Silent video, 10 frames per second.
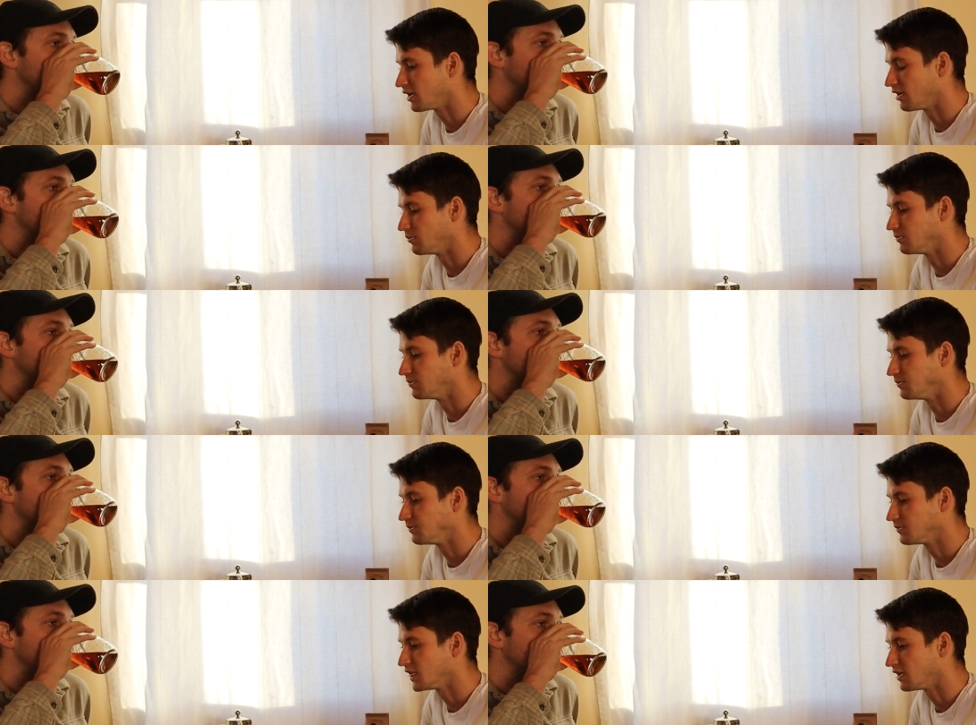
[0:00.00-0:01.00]
Speaker 1: um,
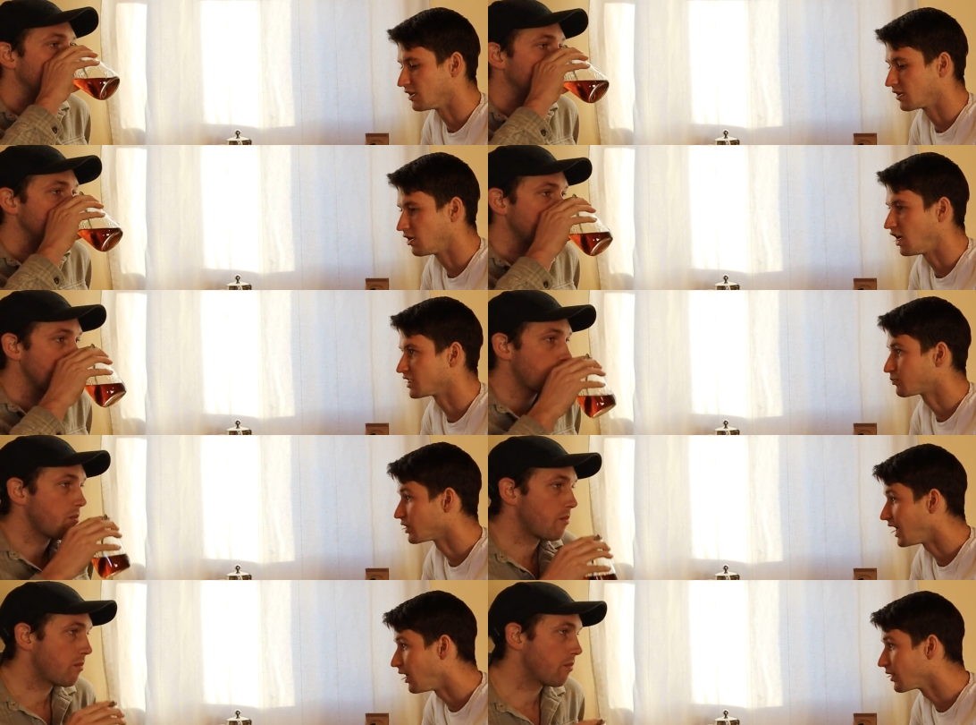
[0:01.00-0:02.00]
uh, cost per
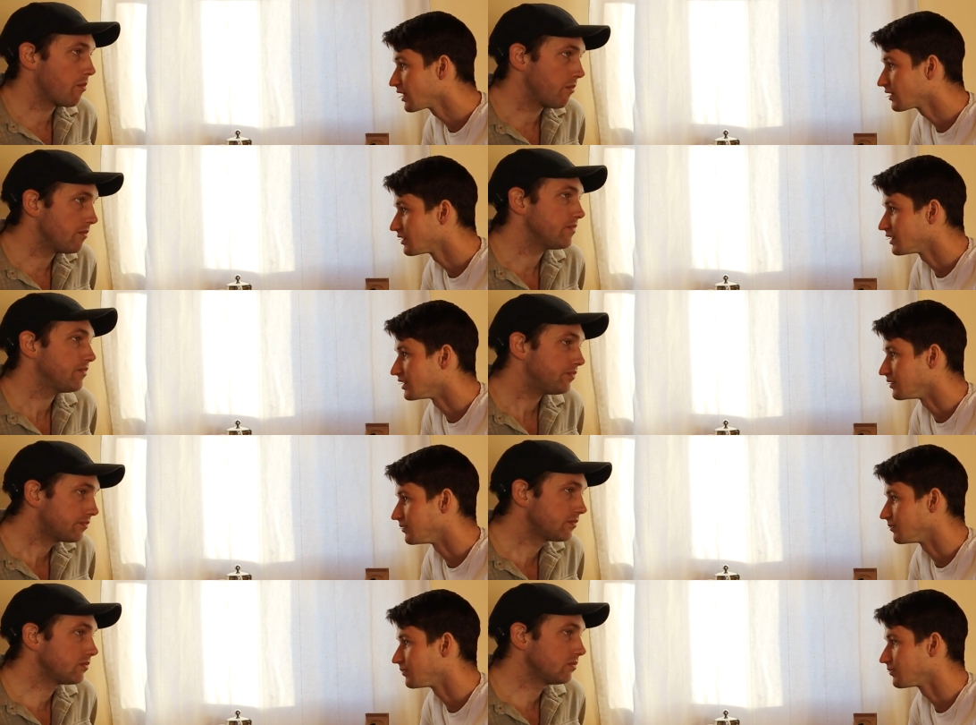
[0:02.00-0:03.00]
hour, and,
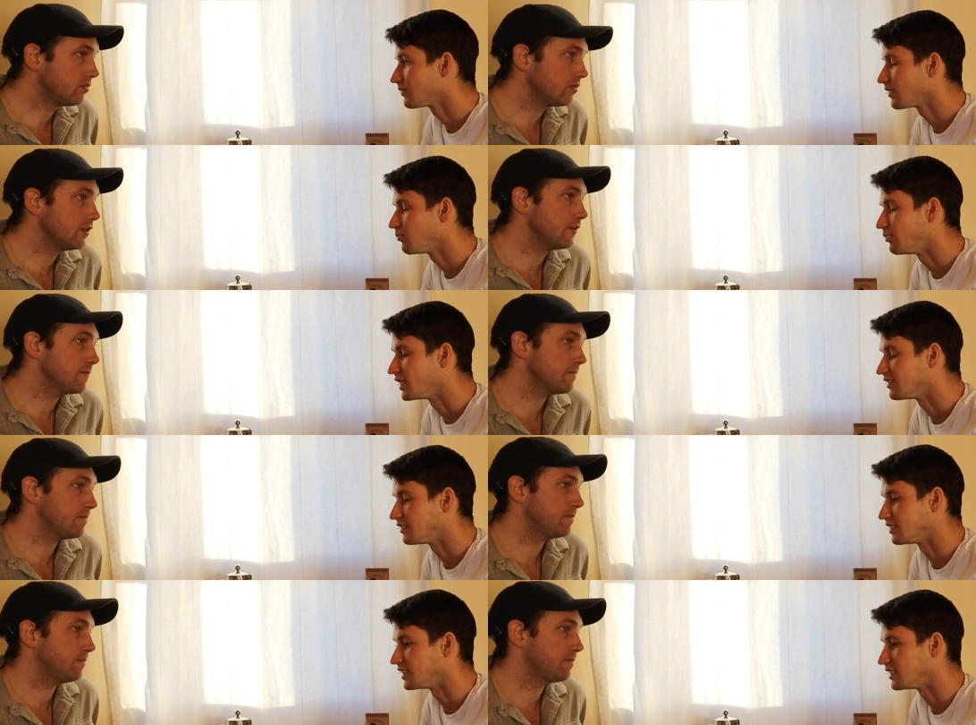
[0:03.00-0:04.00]
but.
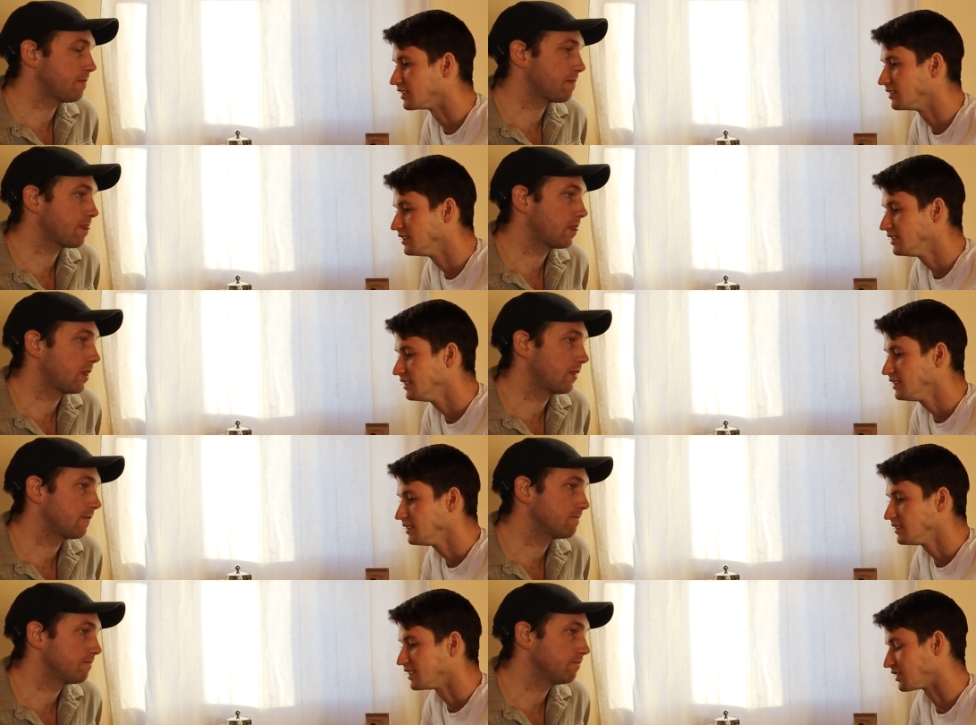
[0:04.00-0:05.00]
Uh,
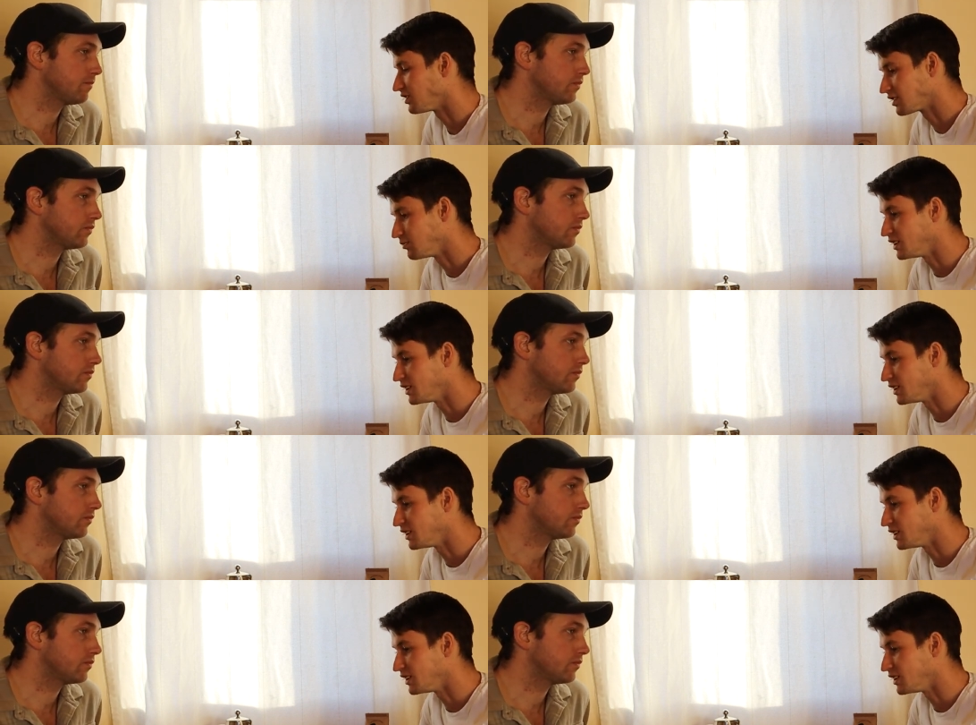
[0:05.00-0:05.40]
that's just a